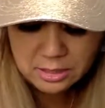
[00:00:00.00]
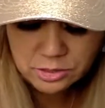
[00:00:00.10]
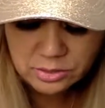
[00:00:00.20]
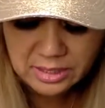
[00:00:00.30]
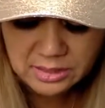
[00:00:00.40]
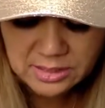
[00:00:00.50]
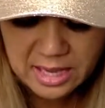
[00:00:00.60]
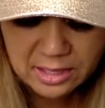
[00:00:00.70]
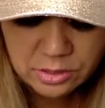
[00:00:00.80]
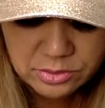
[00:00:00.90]
So let's
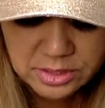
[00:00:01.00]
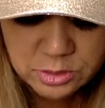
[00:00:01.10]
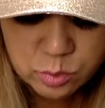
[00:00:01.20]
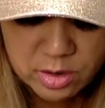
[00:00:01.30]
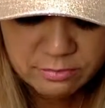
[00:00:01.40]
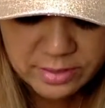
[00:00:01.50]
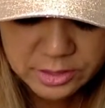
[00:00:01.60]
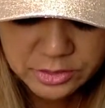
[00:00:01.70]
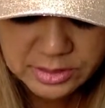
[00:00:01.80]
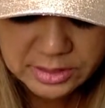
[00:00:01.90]
say you did
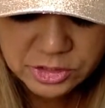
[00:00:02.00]
1,200. Let's